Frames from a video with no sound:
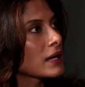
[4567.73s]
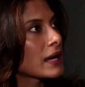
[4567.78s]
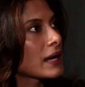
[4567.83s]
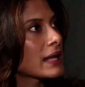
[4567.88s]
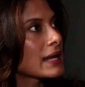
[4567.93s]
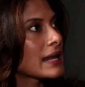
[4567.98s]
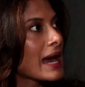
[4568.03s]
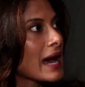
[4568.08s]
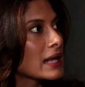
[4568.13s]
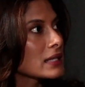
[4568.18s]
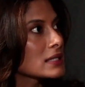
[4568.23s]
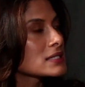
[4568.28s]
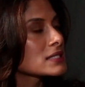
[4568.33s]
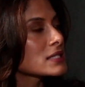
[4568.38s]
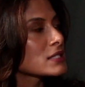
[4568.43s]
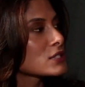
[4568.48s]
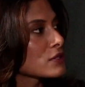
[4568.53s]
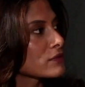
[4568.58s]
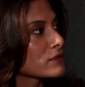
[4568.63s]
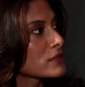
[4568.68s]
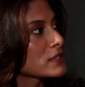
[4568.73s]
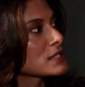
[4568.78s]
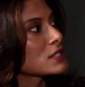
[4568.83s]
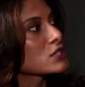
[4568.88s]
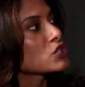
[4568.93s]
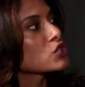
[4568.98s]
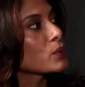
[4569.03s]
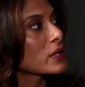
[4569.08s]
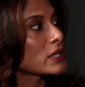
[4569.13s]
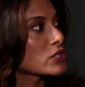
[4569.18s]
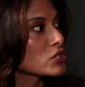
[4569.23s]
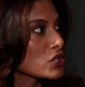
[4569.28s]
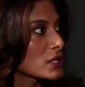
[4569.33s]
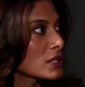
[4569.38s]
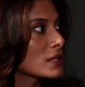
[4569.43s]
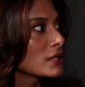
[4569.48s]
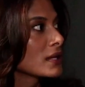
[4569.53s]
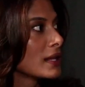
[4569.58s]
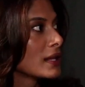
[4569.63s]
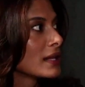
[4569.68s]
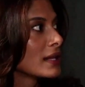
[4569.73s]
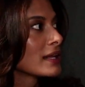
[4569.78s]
analysis of the situation